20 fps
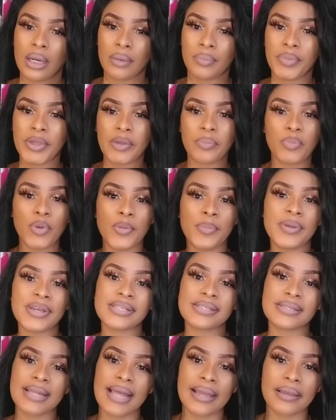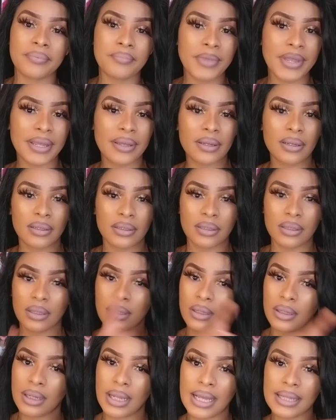big boobies like me,
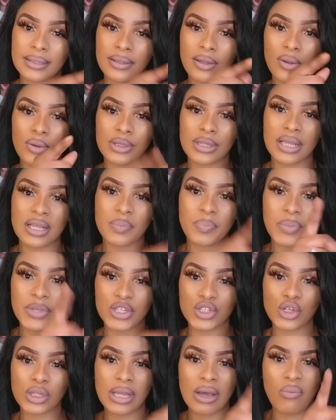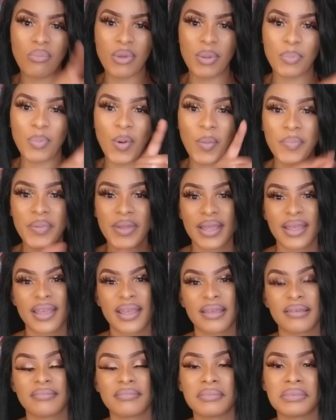like the picture that will be popping
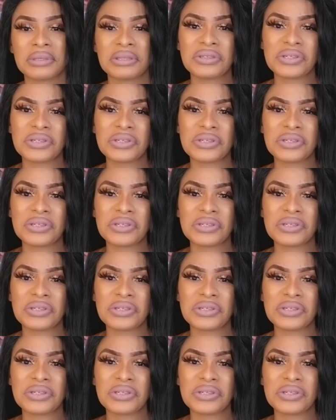in,